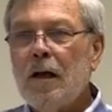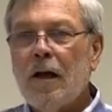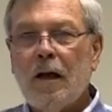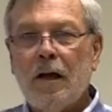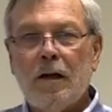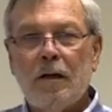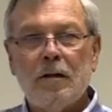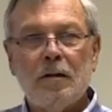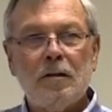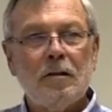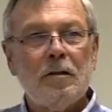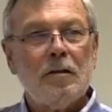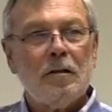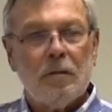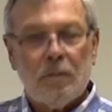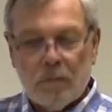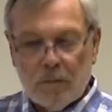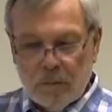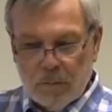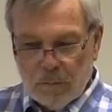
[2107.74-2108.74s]
and
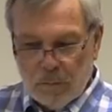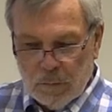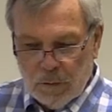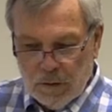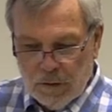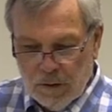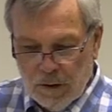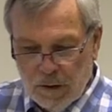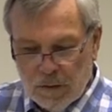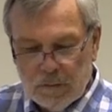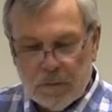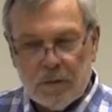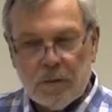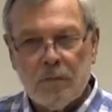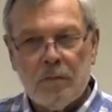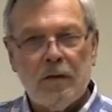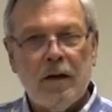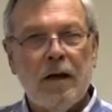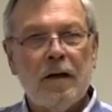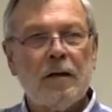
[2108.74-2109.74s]
put it on
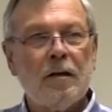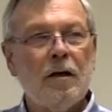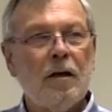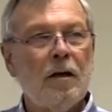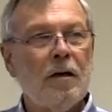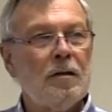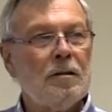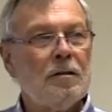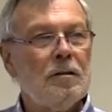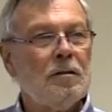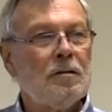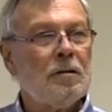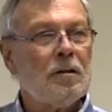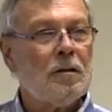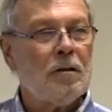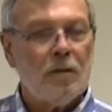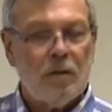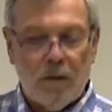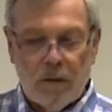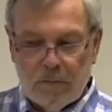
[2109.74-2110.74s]
some flat cars and
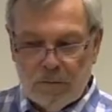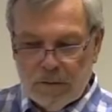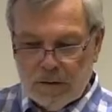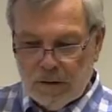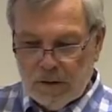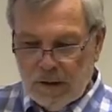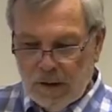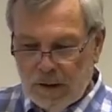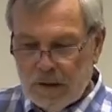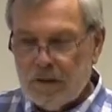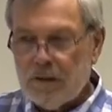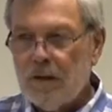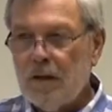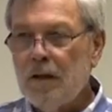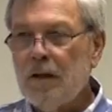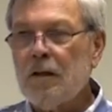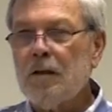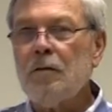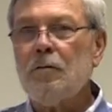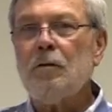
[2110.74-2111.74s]
took it over to Glacier
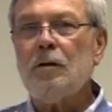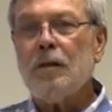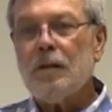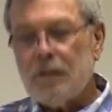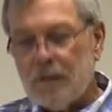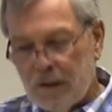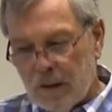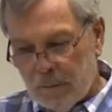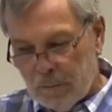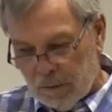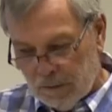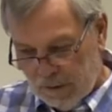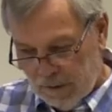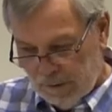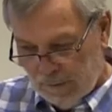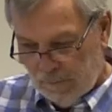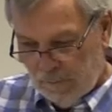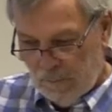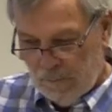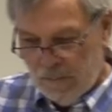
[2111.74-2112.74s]
Lake and reassembled
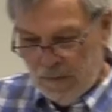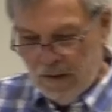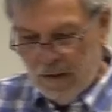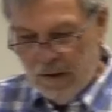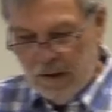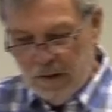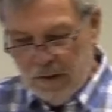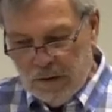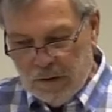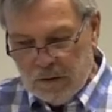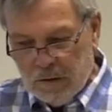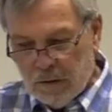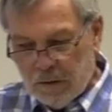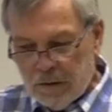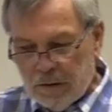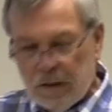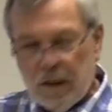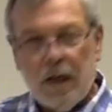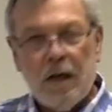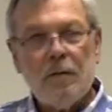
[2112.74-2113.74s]
it. So
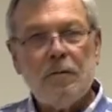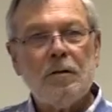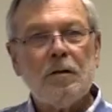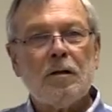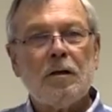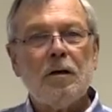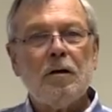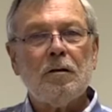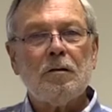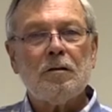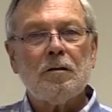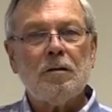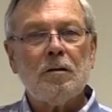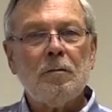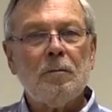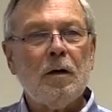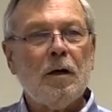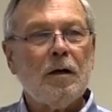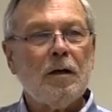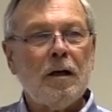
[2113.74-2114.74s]
today when you go
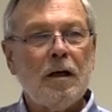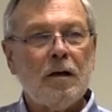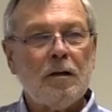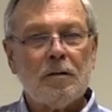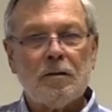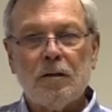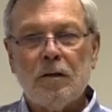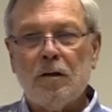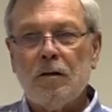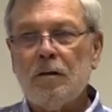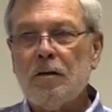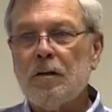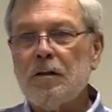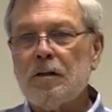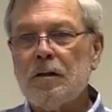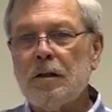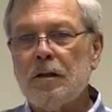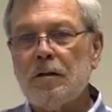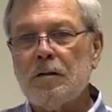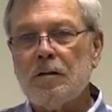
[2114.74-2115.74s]
to Mont Alto,
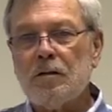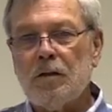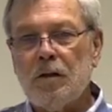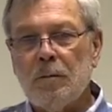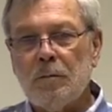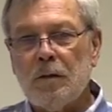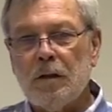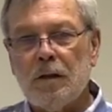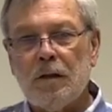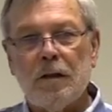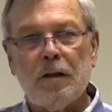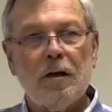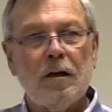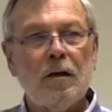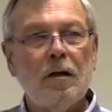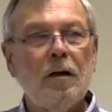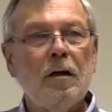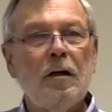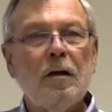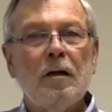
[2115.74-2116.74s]
there's a chimney
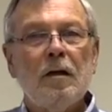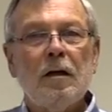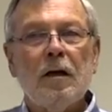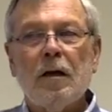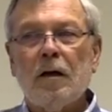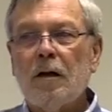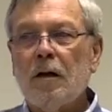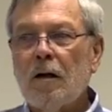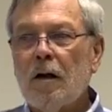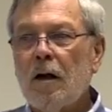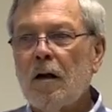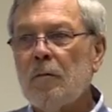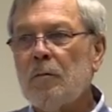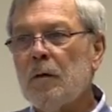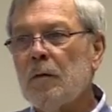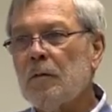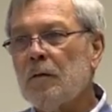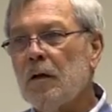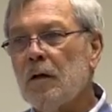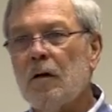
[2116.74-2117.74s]
there, and a lot of
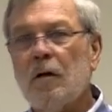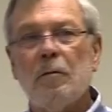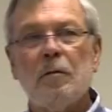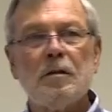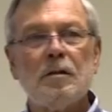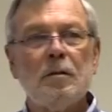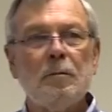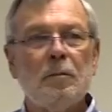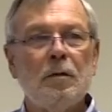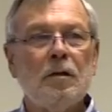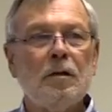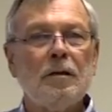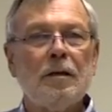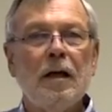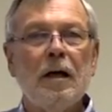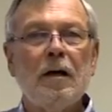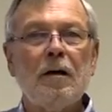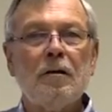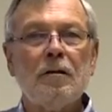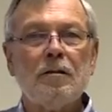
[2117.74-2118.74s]
people think, oh, it must have burned
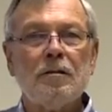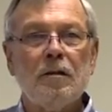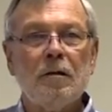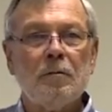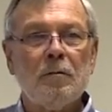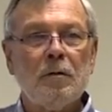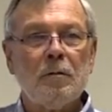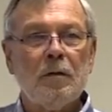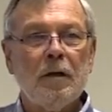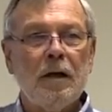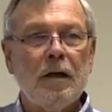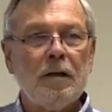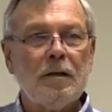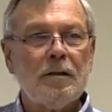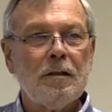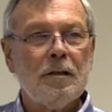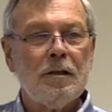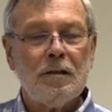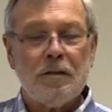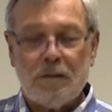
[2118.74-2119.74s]
down or something, but
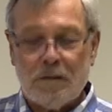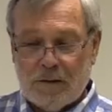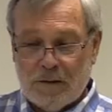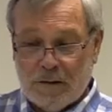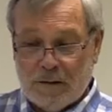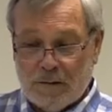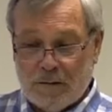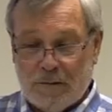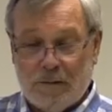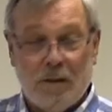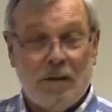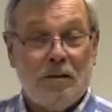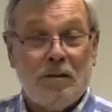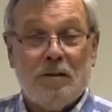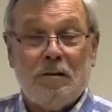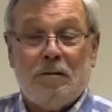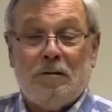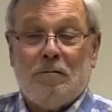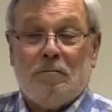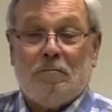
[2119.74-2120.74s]
actually this took, this